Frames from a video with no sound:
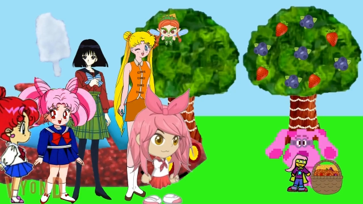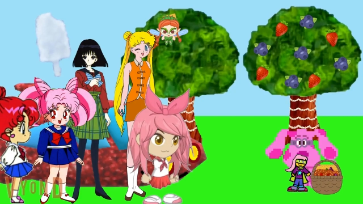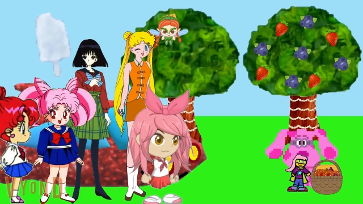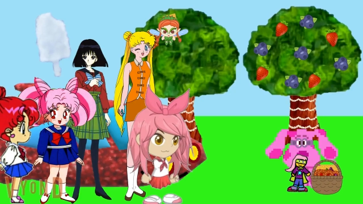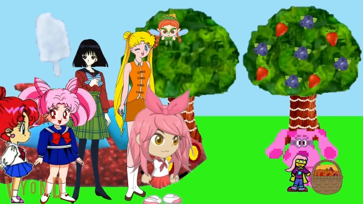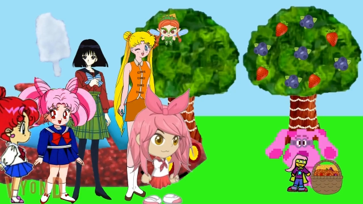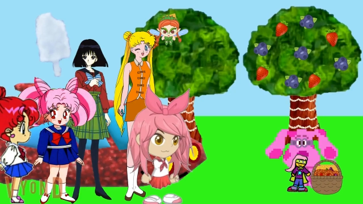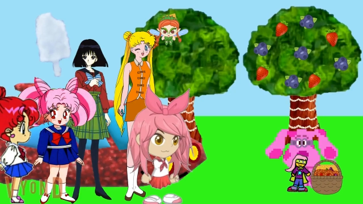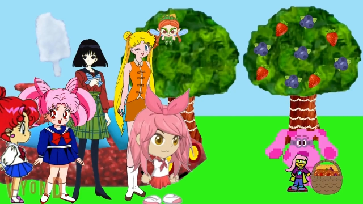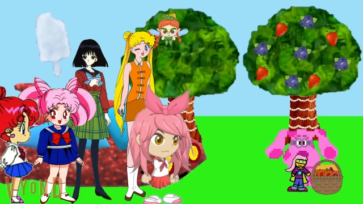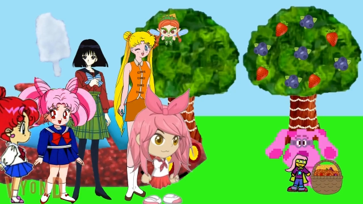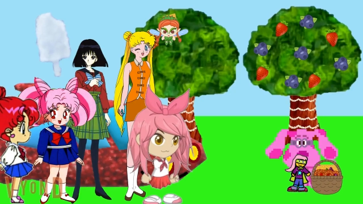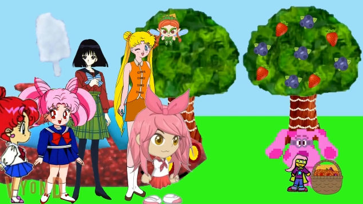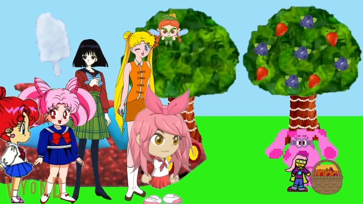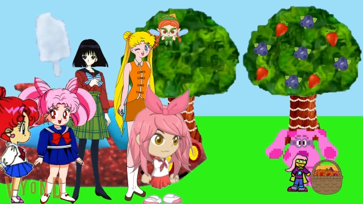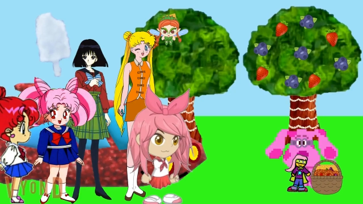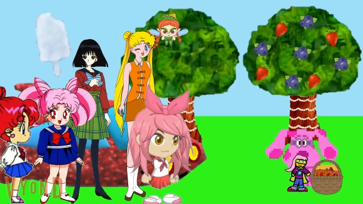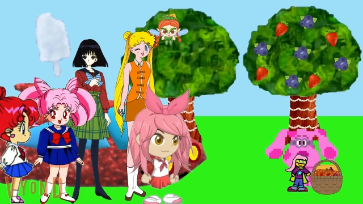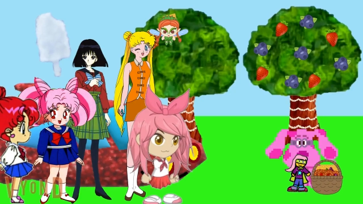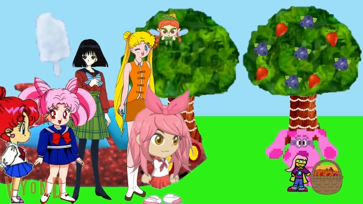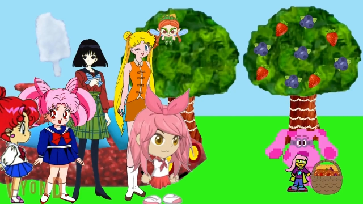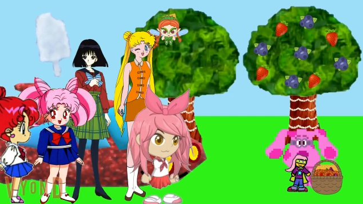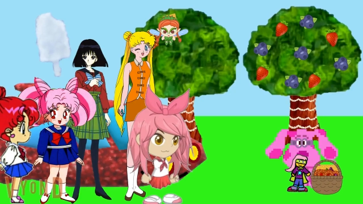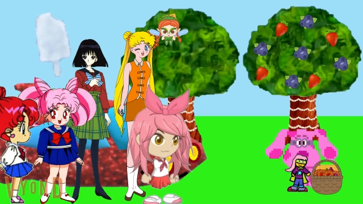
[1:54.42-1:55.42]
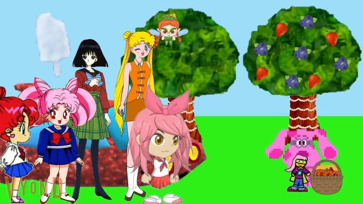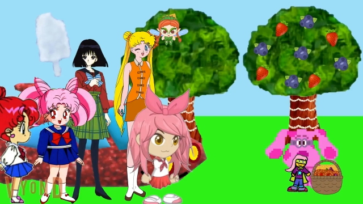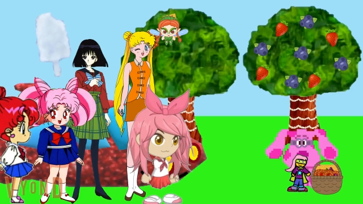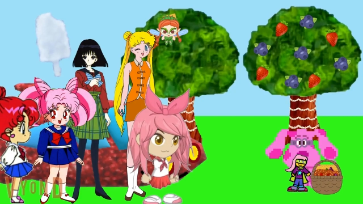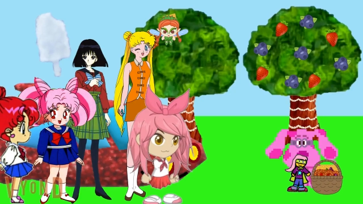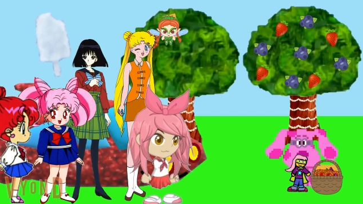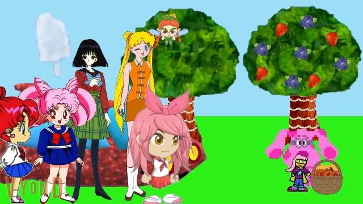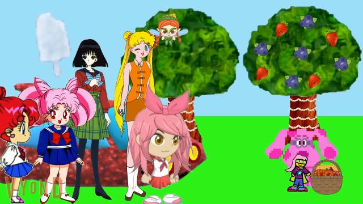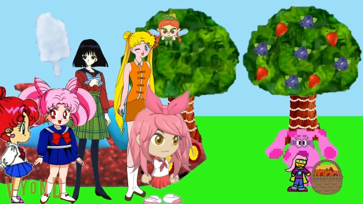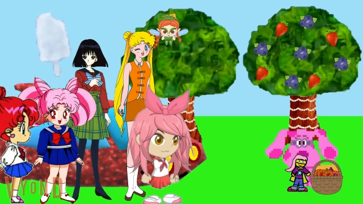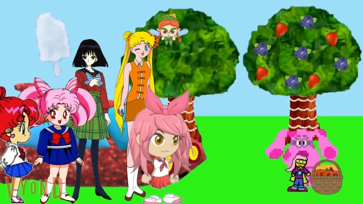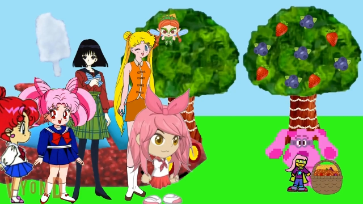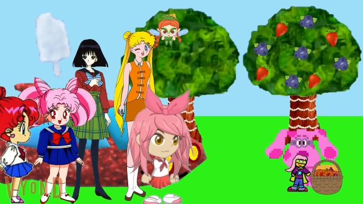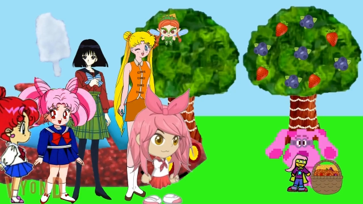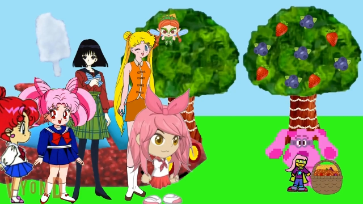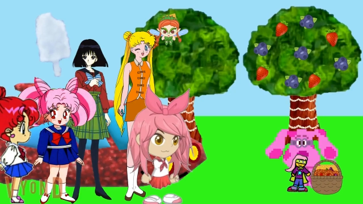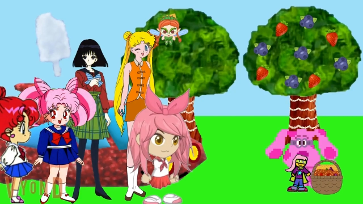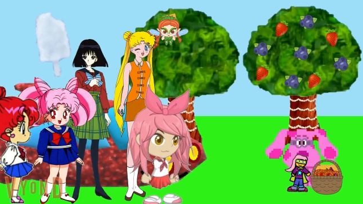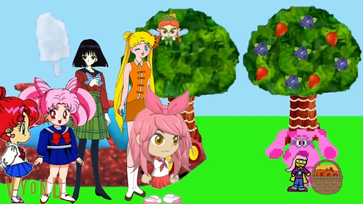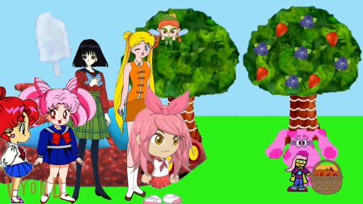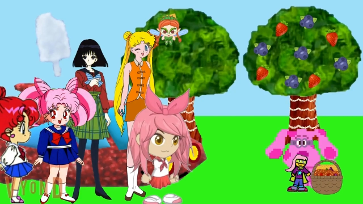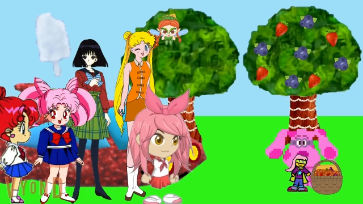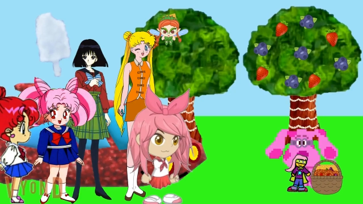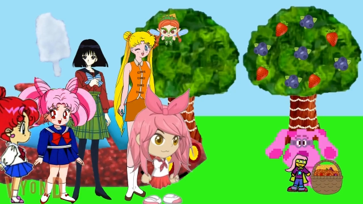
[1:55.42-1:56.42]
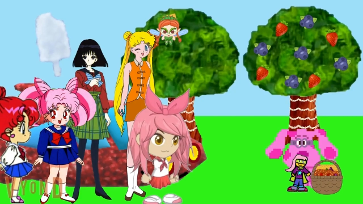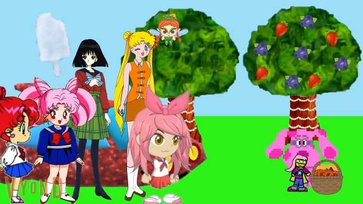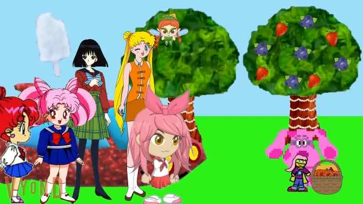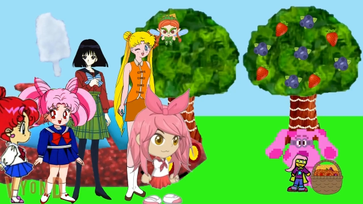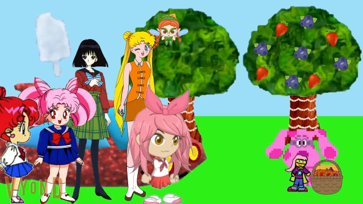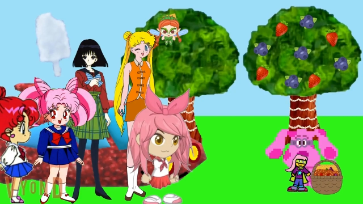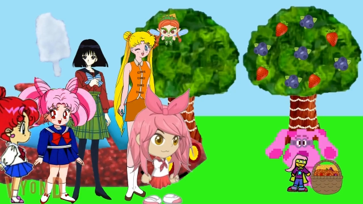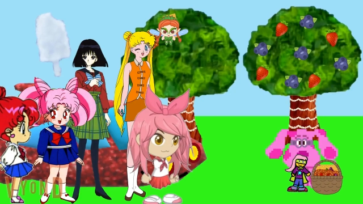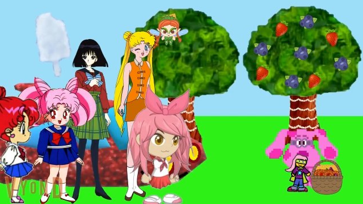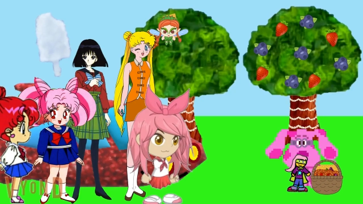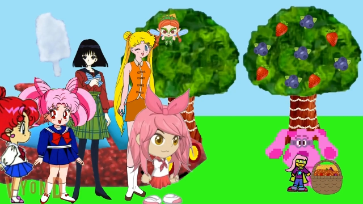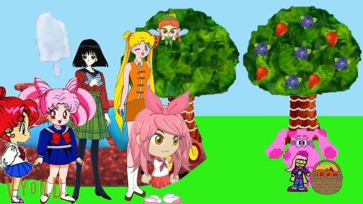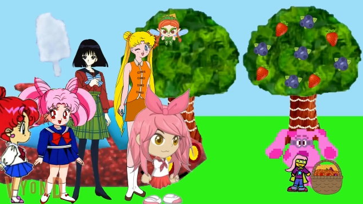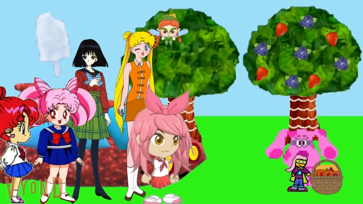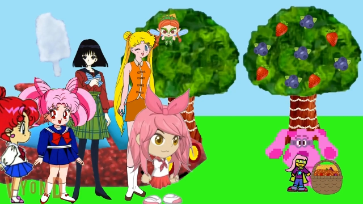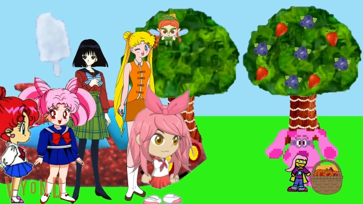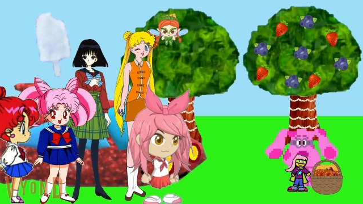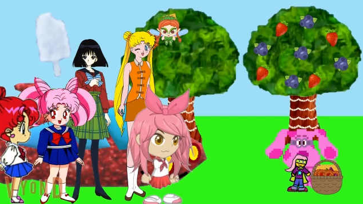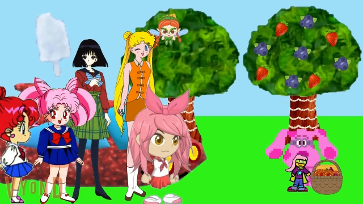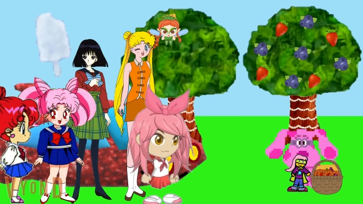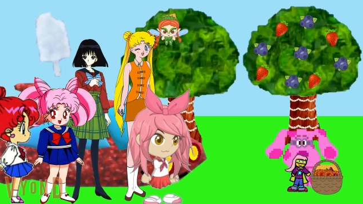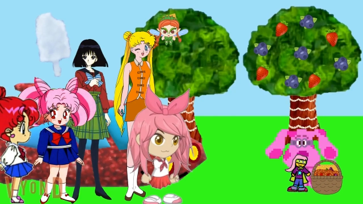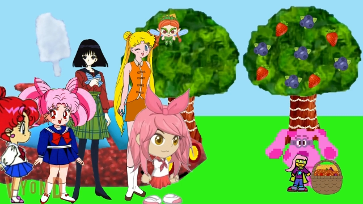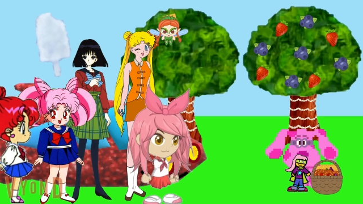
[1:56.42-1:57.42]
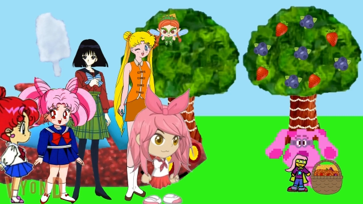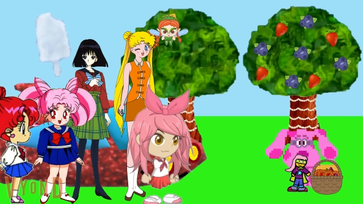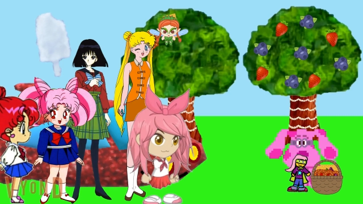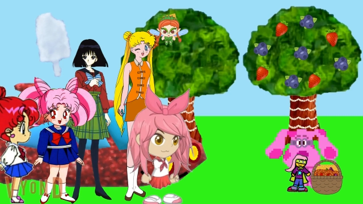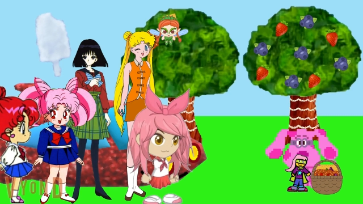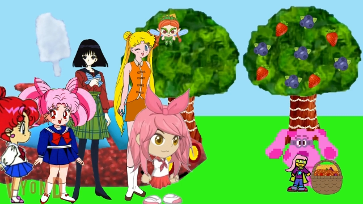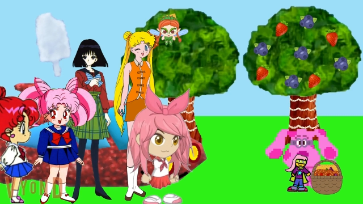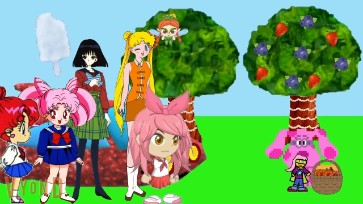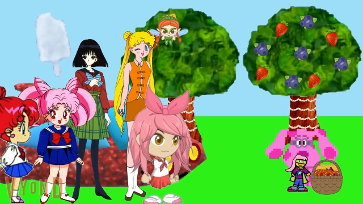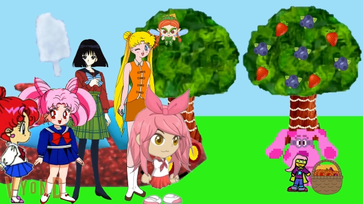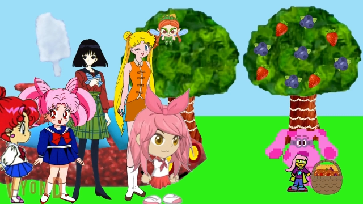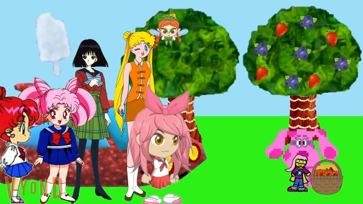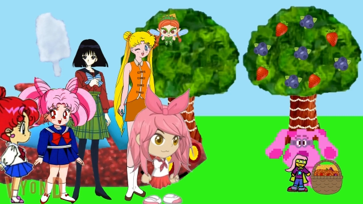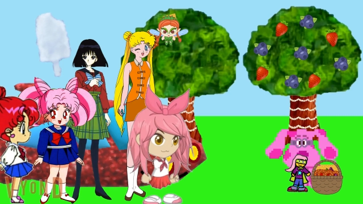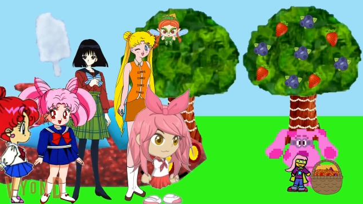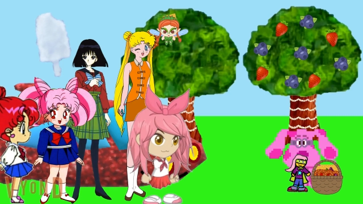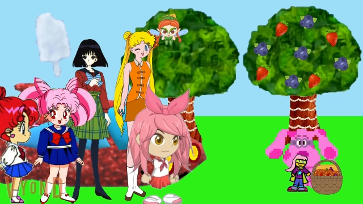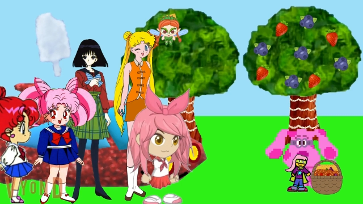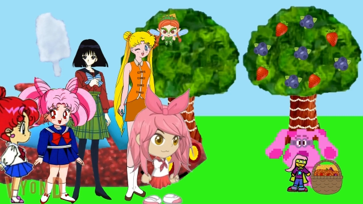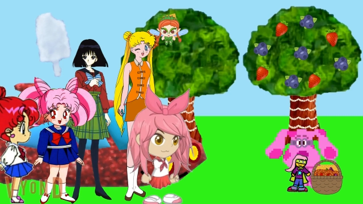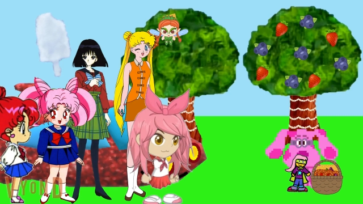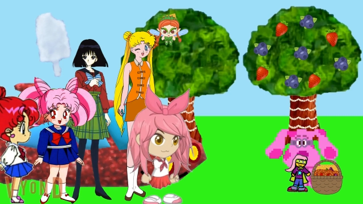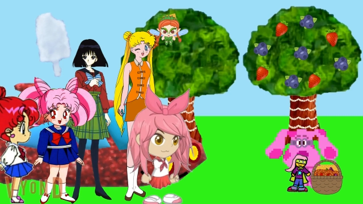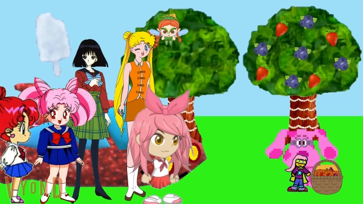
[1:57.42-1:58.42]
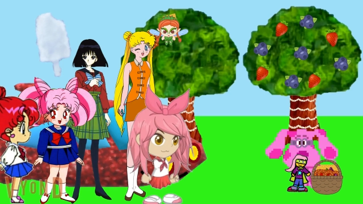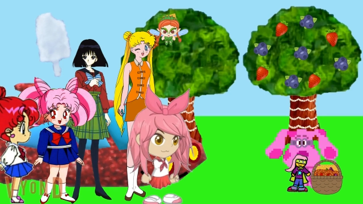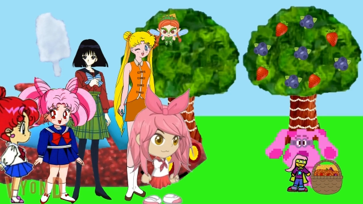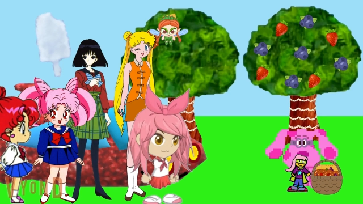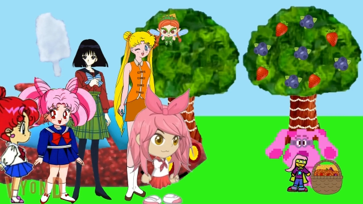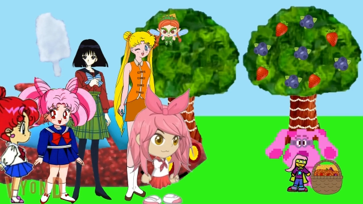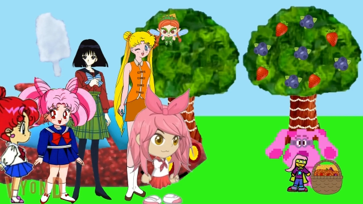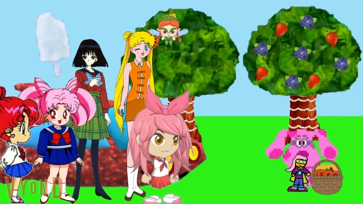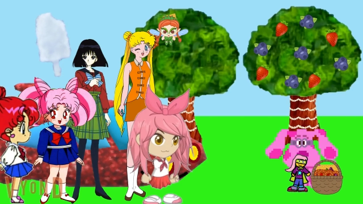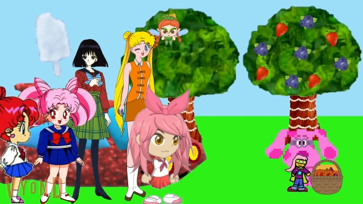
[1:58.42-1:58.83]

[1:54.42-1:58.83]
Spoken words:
No face is visible, so there are no lips to read.